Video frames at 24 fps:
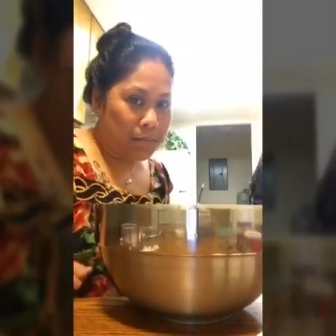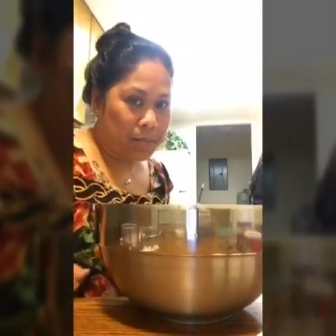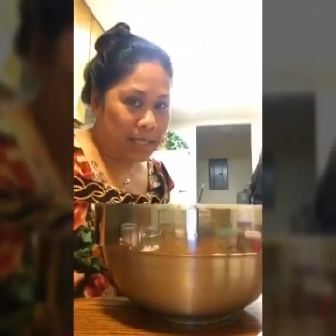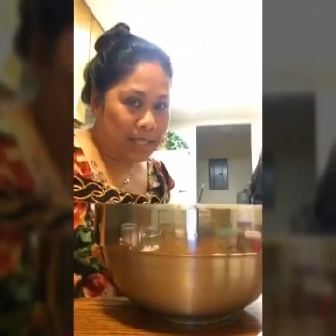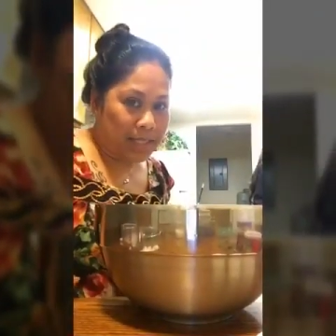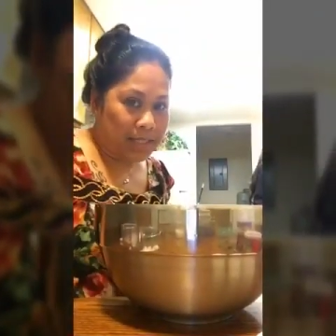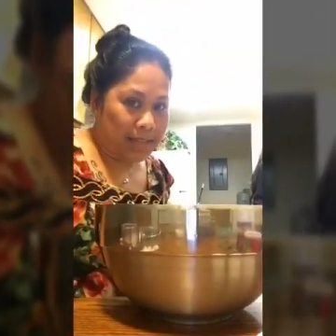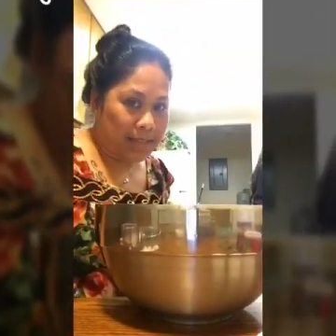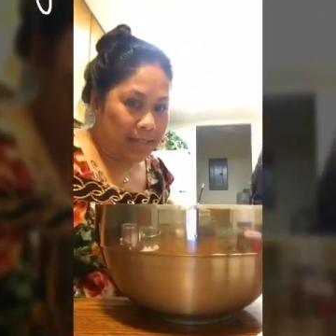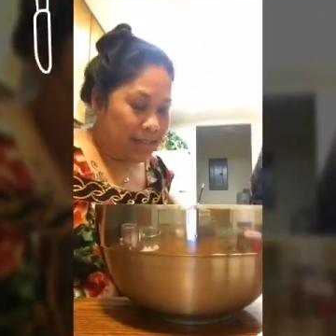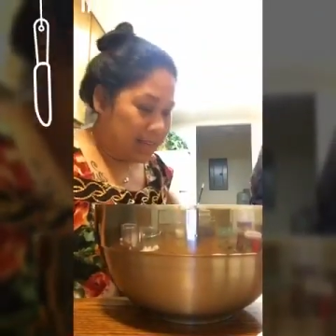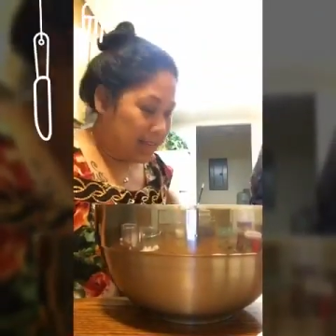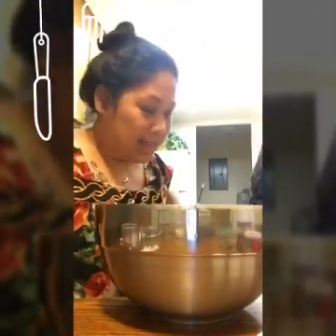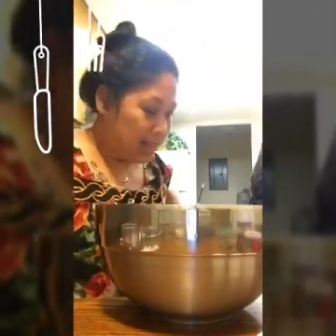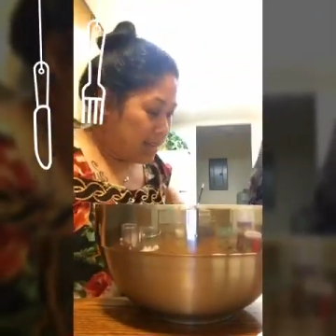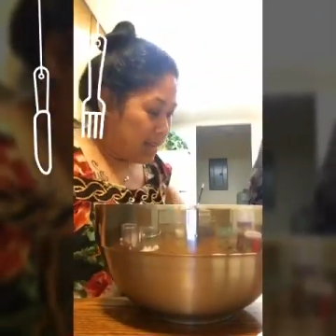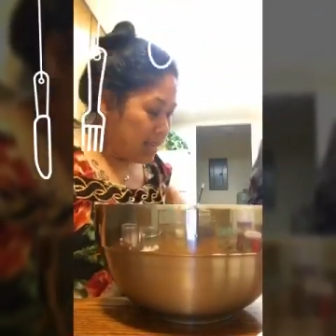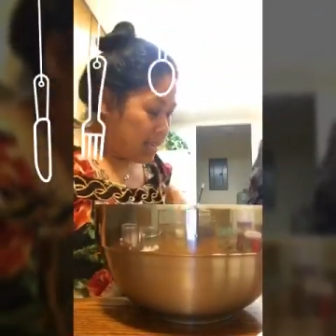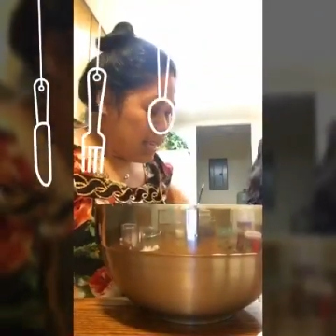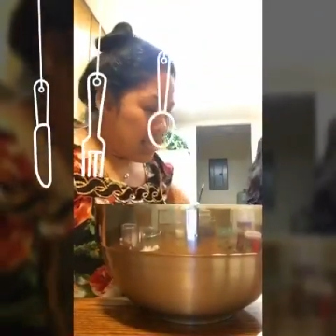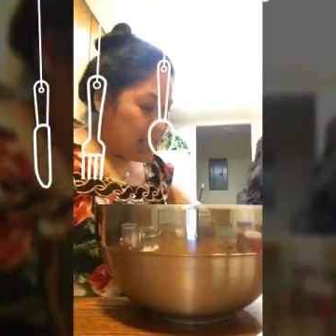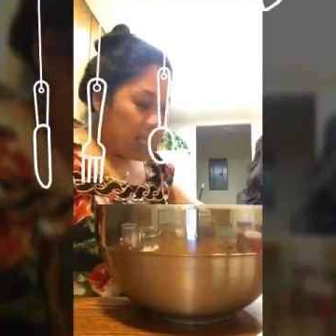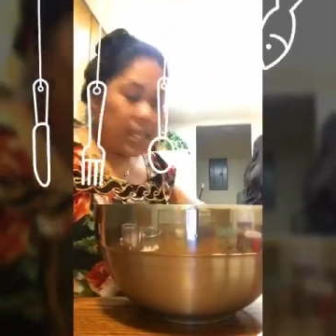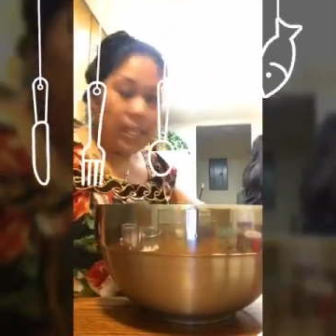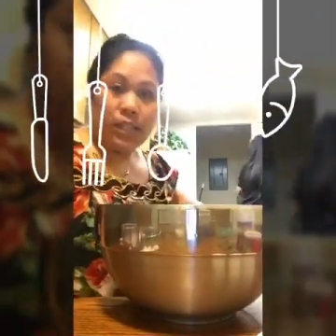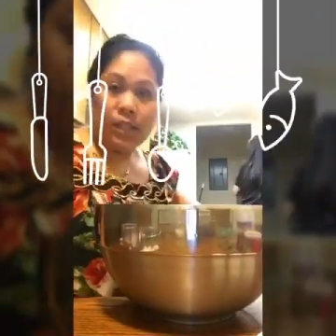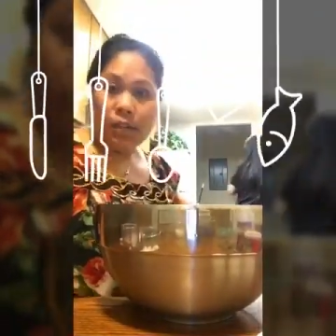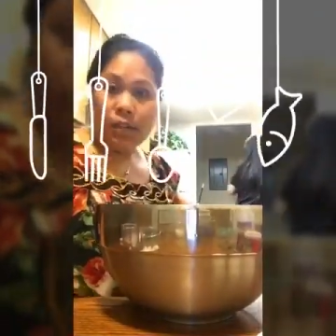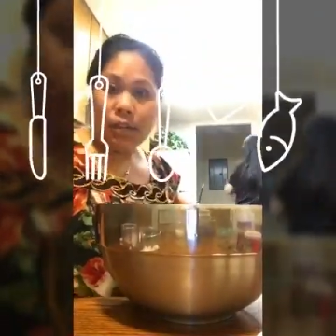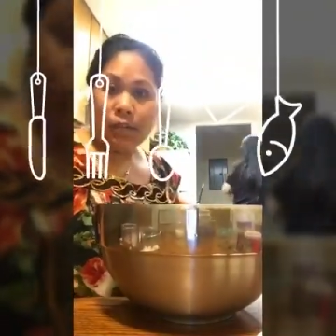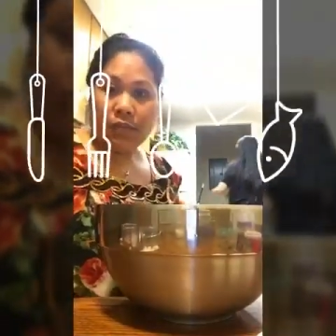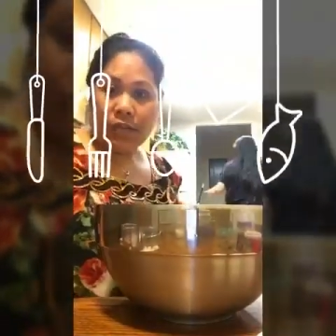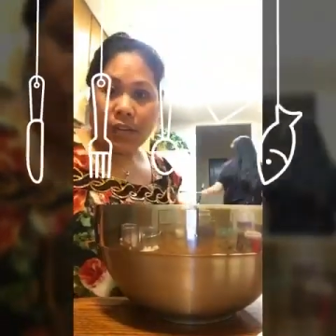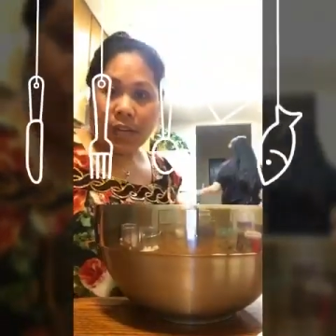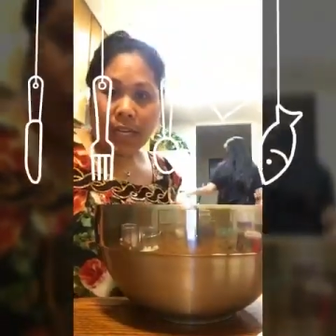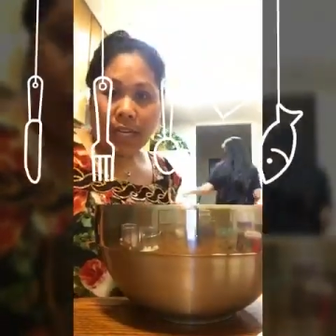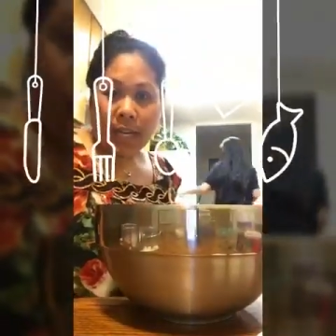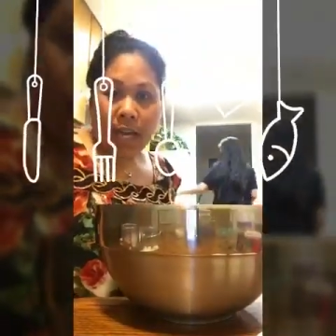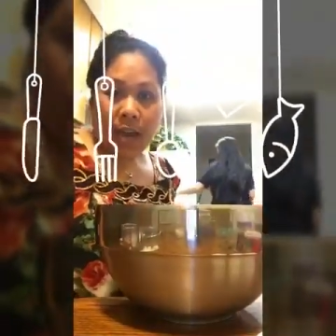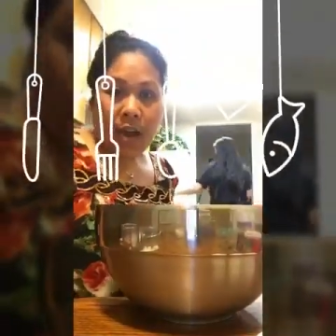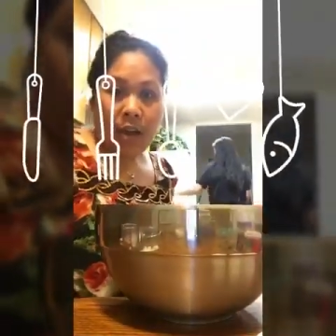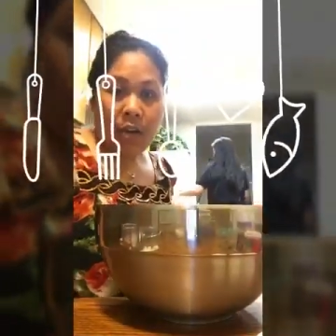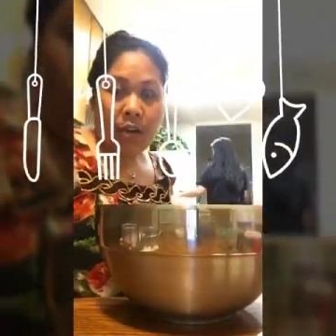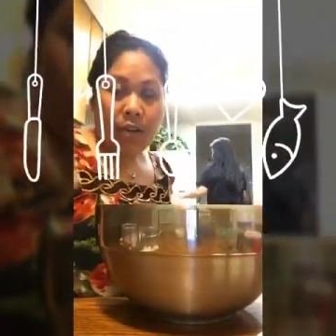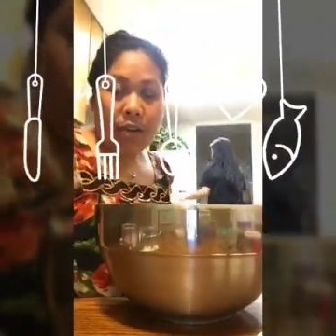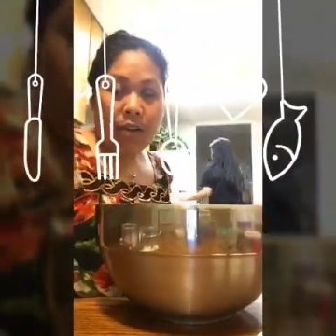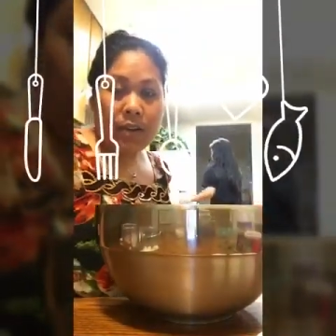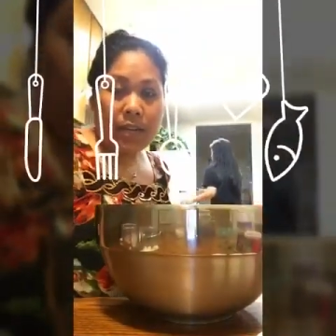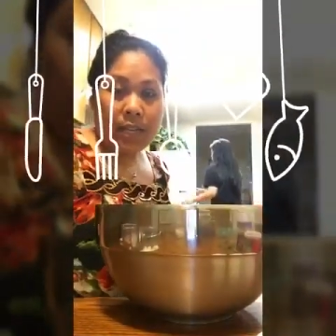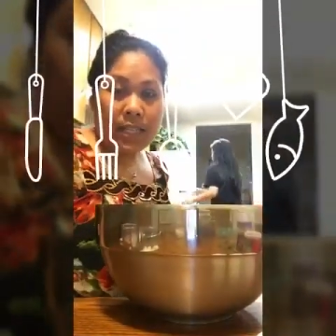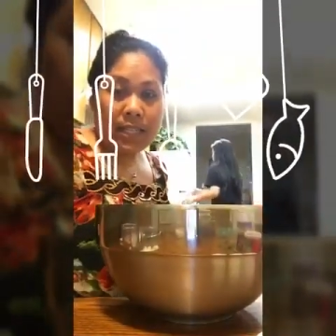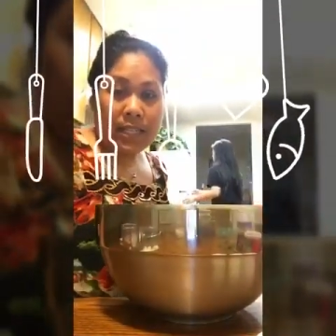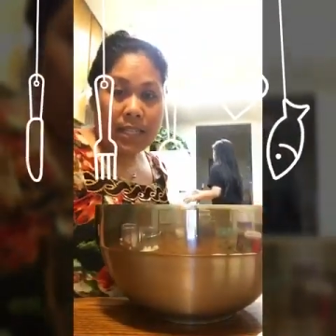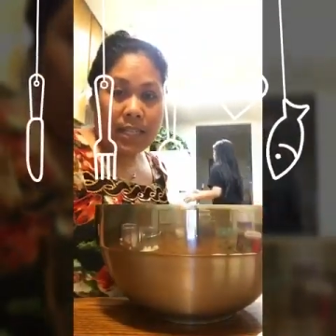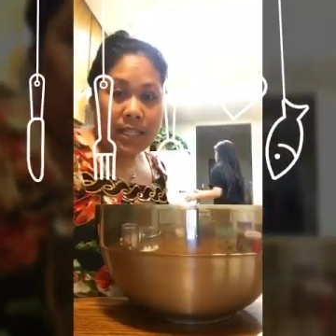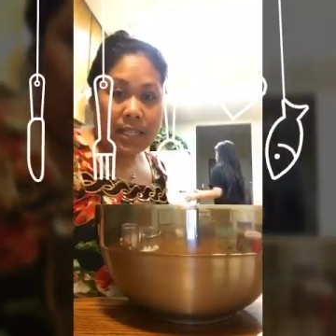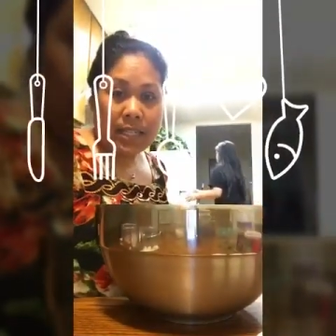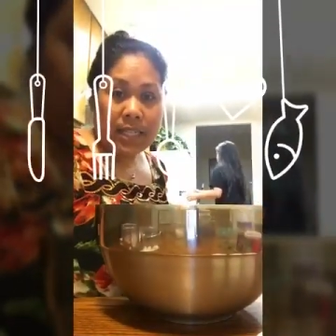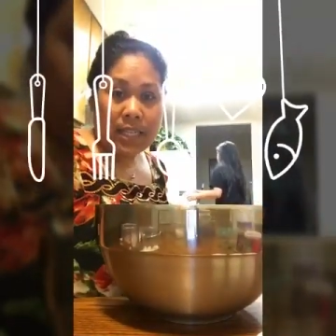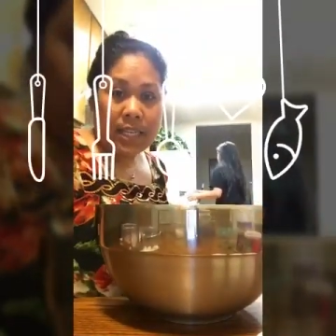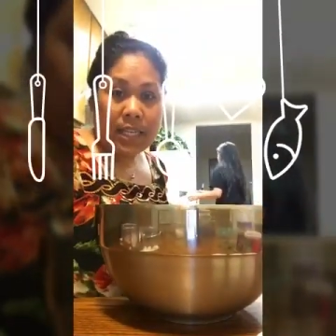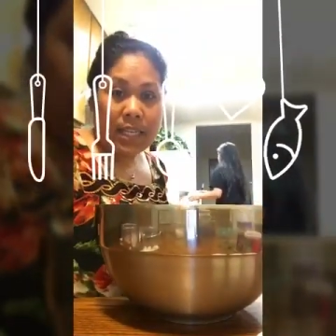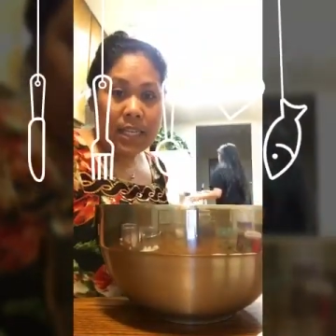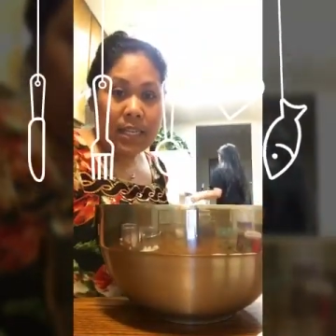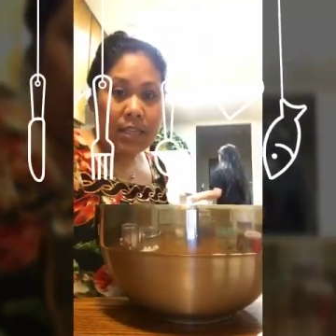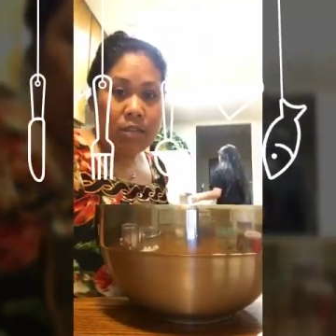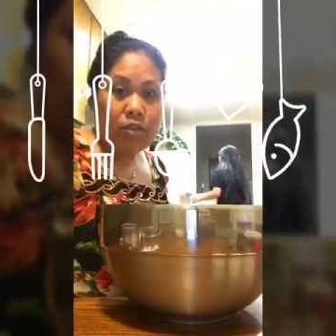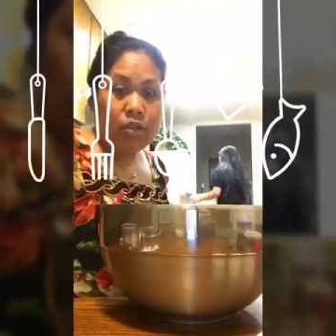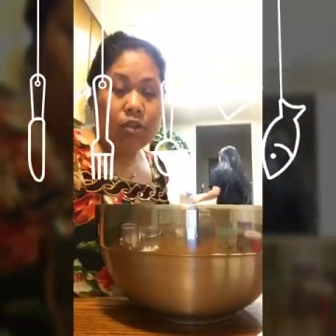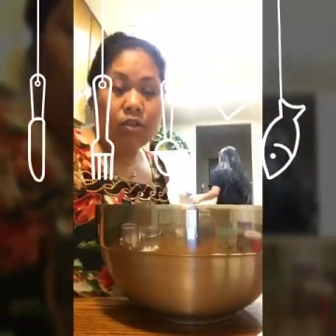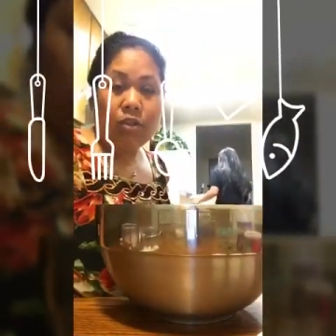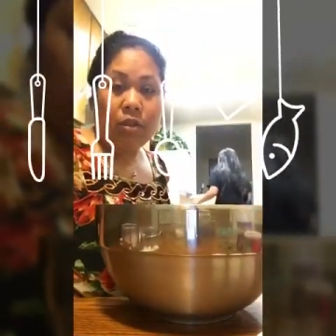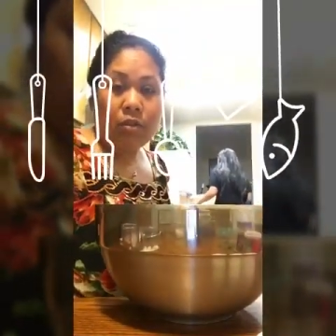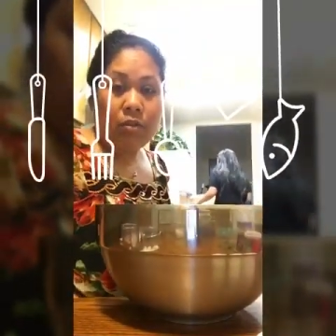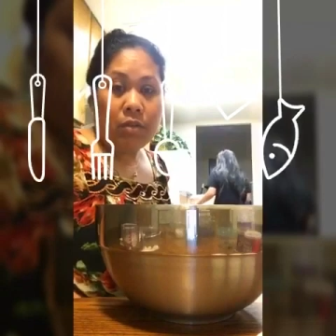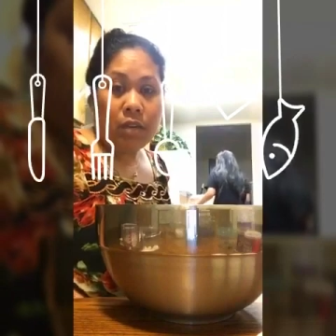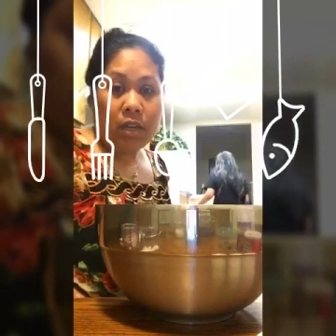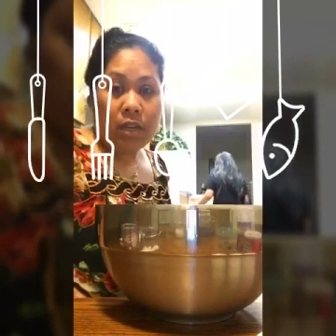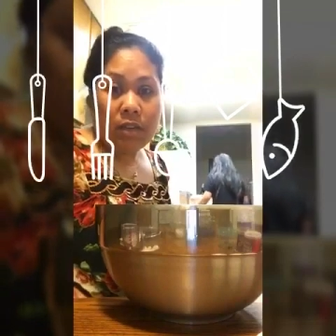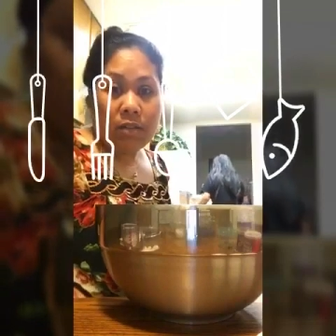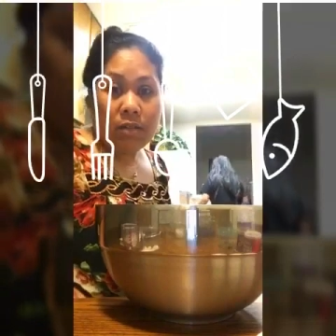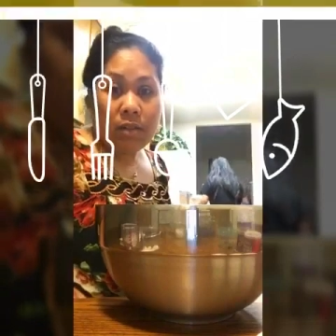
button. So for now, let's continue showing you